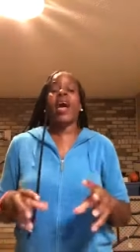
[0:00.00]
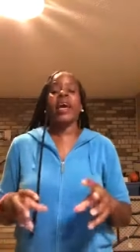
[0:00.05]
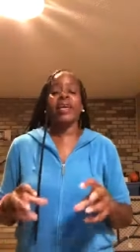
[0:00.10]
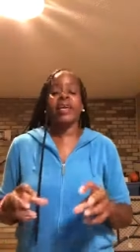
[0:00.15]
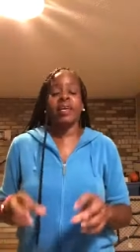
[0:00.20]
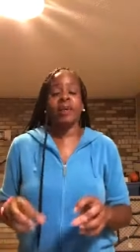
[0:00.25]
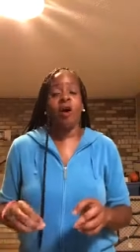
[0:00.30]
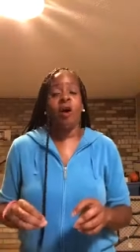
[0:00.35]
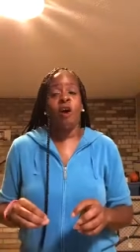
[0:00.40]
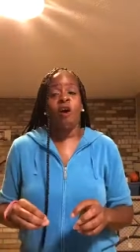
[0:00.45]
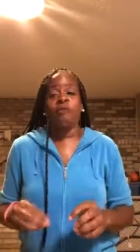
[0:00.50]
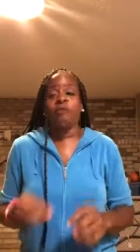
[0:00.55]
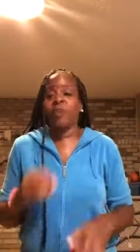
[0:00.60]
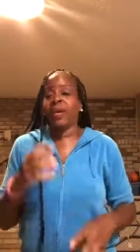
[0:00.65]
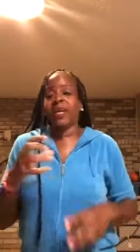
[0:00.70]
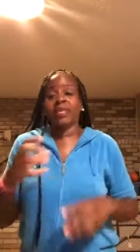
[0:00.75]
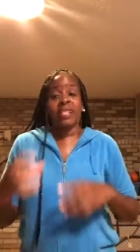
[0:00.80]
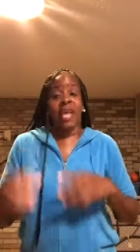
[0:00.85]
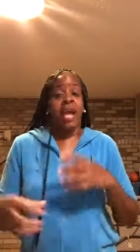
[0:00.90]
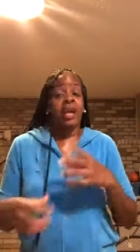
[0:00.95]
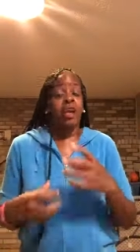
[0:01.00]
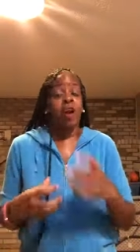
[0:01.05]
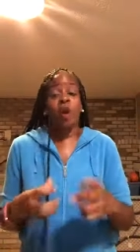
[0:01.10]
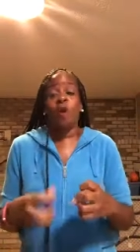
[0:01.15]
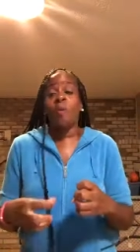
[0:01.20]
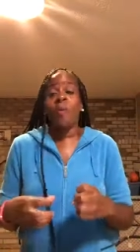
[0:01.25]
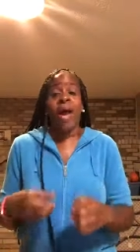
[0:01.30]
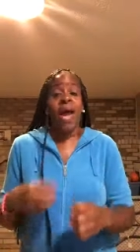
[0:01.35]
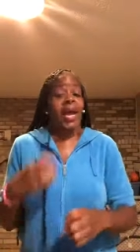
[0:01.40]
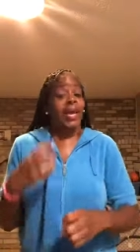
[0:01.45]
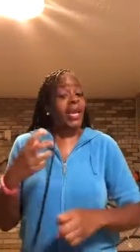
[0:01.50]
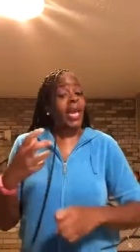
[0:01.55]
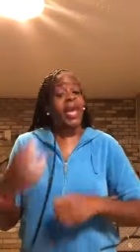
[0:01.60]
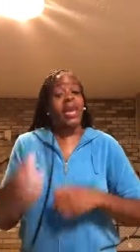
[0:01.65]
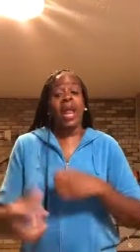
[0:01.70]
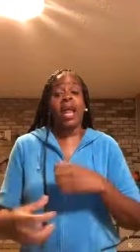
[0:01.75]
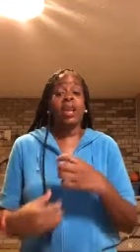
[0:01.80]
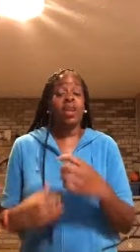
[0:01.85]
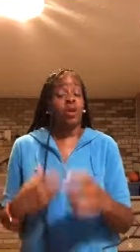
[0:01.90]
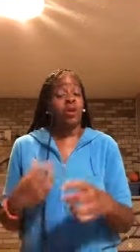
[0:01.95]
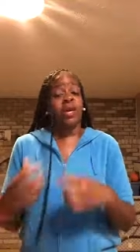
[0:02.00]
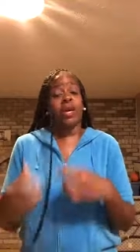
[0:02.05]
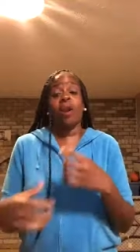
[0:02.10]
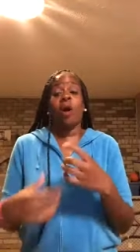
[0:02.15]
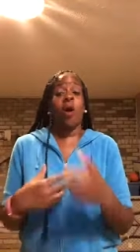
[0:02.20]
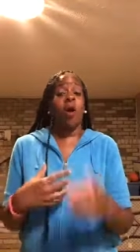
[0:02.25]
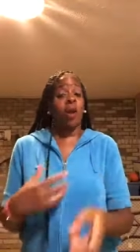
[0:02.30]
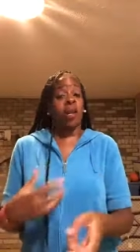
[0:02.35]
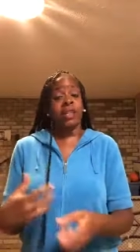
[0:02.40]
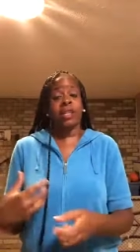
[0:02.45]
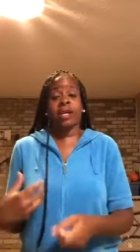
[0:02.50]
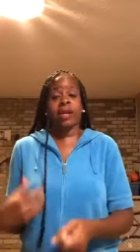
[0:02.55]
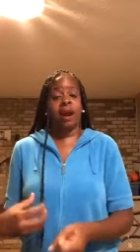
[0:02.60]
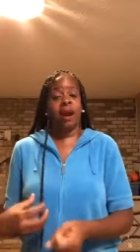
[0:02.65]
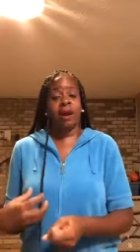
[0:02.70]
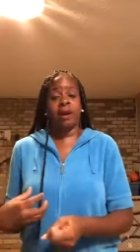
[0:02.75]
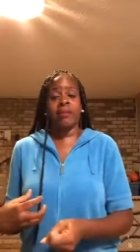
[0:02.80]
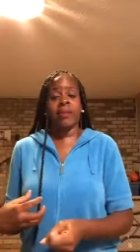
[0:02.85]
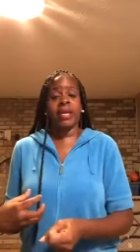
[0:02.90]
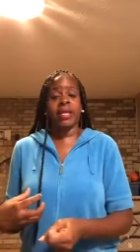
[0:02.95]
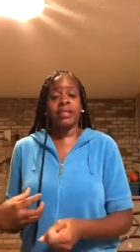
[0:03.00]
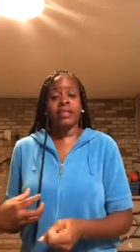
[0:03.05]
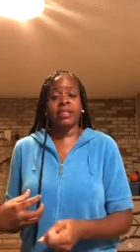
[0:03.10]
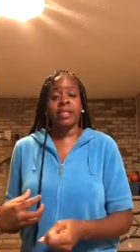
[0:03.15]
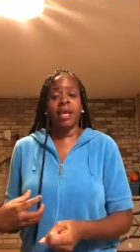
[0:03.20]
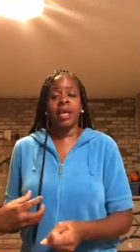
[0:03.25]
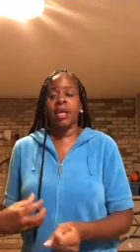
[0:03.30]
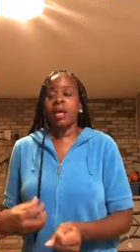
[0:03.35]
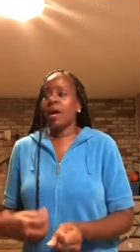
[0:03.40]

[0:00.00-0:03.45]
I get off because I go back and I look at all of the comments